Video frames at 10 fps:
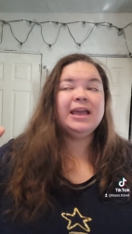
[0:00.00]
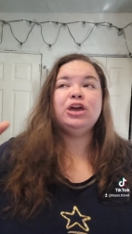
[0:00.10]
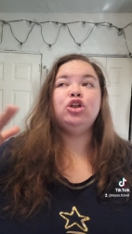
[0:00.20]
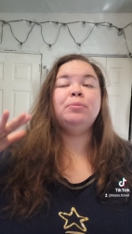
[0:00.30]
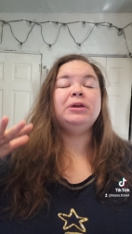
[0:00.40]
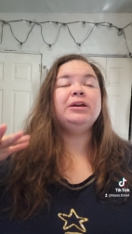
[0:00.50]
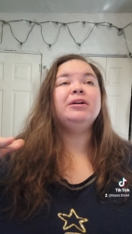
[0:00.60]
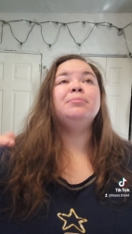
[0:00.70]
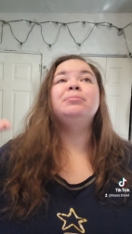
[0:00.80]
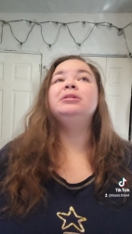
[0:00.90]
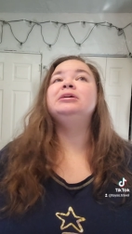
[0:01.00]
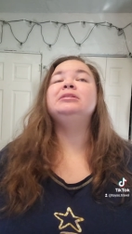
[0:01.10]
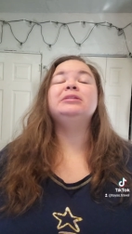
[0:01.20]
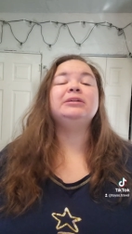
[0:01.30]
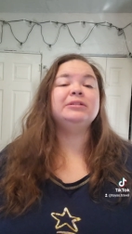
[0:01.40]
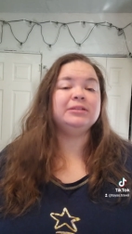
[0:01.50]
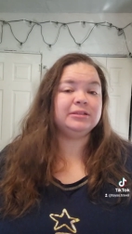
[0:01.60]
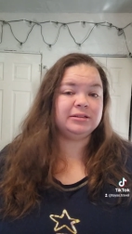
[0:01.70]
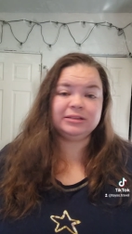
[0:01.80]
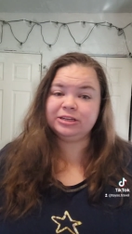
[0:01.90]
it'll be completely
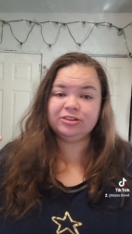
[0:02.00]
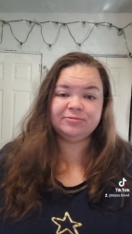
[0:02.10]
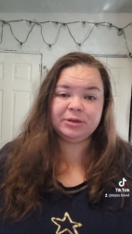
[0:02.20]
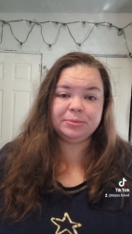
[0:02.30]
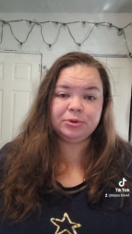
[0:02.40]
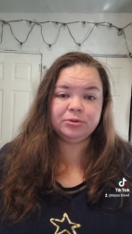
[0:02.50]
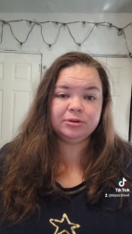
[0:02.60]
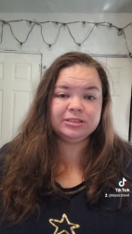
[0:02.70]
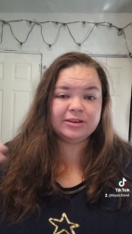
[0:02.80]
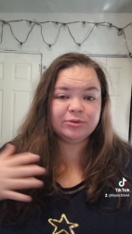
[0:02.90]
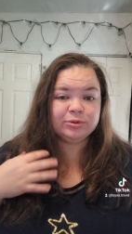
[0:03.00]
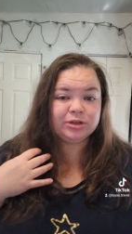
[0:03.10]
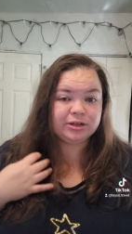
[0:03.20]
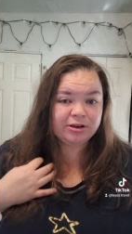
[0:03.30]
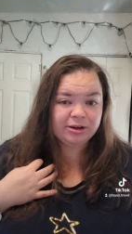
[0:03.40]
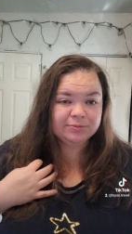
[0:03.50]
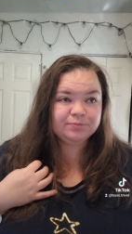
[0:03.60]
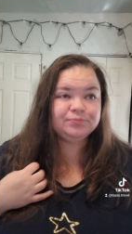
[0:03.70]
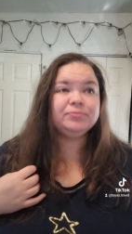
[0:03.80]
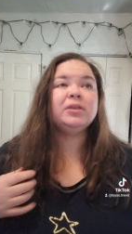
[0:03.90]
clear of people because everyone's already gone.
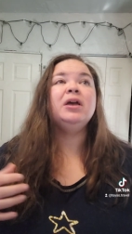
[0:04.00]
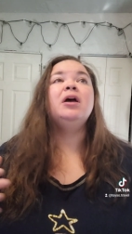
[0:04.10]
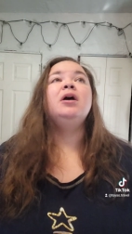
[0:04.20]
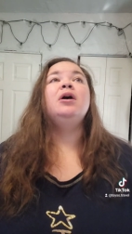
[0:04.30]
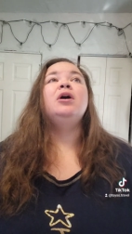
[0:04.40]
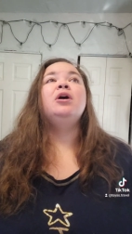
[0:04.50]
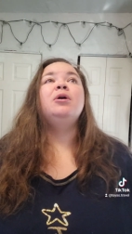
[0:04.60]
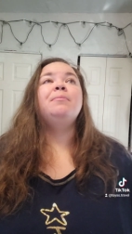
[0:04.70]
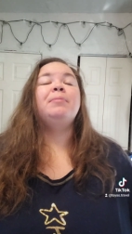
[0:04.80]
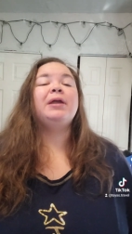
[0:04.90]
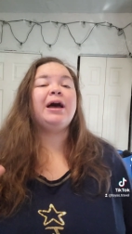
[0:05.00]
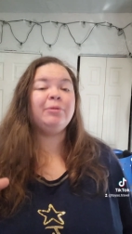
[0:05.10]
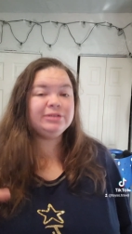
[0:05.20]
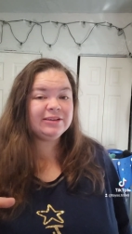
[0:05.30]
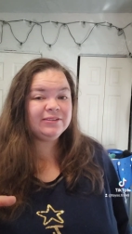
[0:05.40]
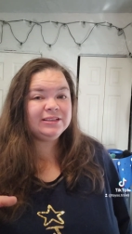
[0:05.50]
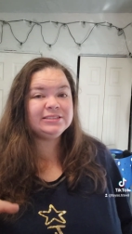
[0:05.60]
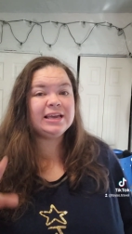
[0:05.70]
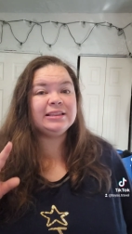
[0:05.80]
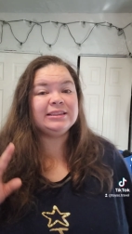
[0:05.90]
But I would definitely say